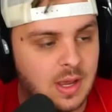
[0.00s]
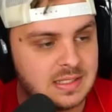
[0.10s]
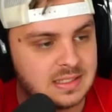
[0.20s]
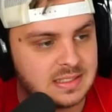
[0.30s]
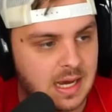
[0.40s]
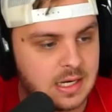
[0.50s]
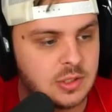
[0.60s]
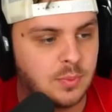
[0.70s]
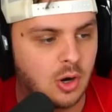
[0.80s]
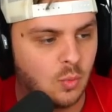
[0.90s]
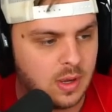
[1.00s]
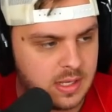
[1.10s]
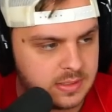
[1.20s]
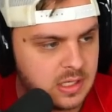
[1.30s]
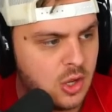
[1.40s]
has decided to part
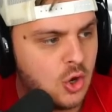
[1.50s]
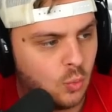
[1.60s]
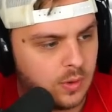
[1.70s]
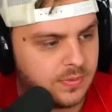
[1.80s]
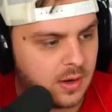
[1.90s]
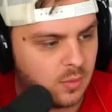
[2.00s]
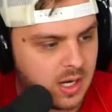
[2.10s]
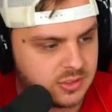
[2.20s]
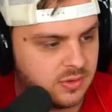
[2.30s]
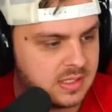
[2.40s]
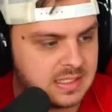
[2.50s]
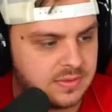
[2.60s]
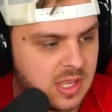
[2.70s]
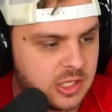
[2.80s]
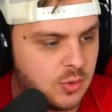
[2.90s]
ways with their roster. They said,
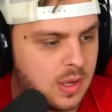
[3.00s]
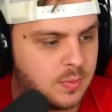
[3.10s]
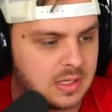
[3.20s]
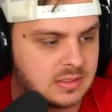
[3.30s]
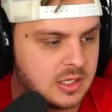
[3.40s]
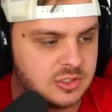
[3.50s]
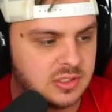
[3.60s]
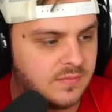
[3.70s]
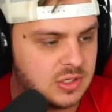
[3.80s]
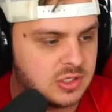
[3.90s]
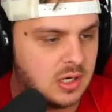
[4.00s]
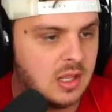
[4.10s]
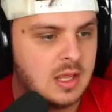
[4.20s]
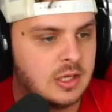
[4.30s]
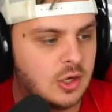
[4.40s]
Thank you, Apex Legends Division.
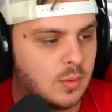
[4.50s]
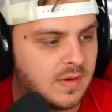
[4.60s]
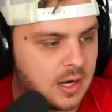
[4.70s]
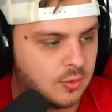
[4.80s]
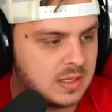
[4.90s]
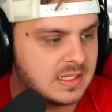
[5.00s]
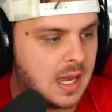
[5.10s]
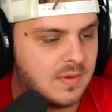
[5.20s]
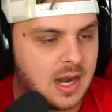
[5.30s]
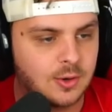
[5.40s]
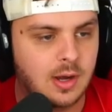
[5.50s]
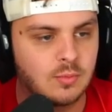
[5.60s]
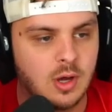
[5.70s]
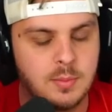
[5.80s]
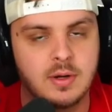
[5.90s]
You know, we've had a great time, had a great
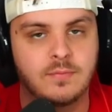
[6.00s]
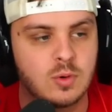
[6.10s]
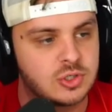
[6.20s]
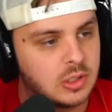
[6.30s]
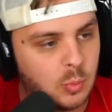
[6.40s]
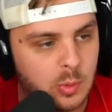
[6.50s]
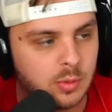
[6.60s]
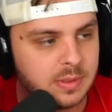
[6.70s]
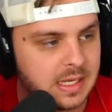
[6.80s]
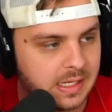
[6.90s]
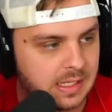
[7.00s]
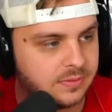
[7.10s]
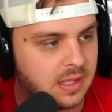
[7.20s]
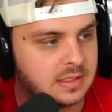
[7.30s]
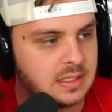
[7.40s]
run, but unfortunately, we will be ending
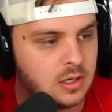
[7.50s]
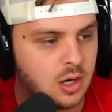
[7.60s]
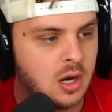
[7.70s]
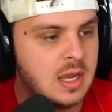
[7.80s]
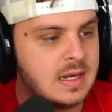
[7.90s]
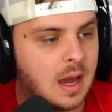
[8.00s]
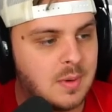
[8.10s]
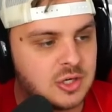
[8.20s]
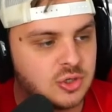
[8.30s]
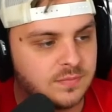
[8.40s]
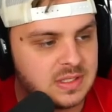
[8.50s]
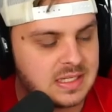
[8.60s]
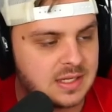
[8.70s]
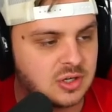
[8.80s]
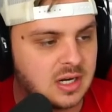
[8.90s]
things here. Now, I'm not sure if these
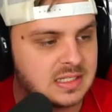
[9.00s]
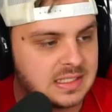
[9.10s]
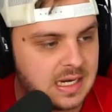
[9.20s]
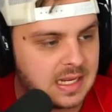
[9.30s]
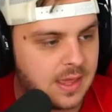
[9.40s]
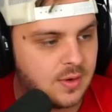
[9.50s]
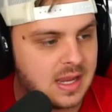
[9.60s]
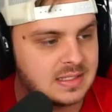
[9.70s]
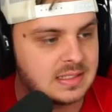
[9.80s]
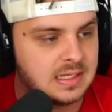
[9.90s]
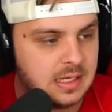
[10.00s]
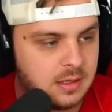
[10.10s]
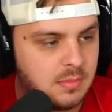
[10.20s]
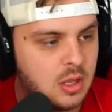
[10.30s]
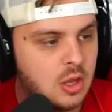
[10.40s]
guys are going to stay together as a team,